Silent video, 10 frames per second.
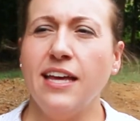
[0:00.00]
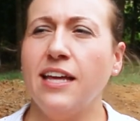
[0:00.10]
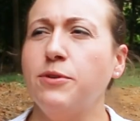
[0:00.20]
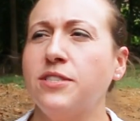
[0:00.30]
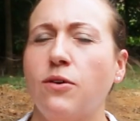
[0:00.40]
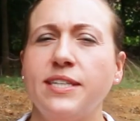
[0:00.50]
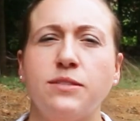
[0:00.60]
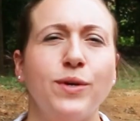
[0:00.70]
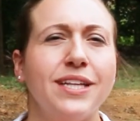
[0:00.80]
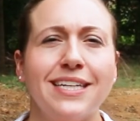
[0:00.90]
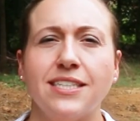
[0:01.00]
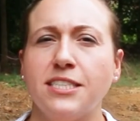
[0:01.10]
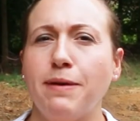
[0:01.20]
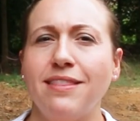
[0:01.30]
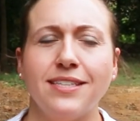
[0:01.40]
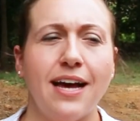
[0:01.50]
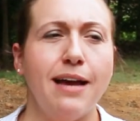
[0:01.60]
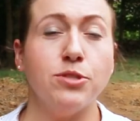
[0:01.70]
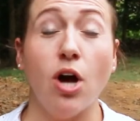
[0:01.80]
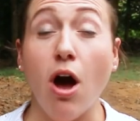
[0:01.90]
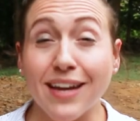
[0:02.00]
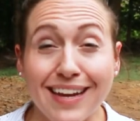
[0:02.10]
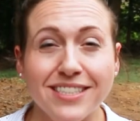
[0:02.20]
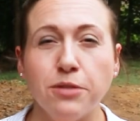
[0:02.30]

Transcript: He was always willing to spend the time talking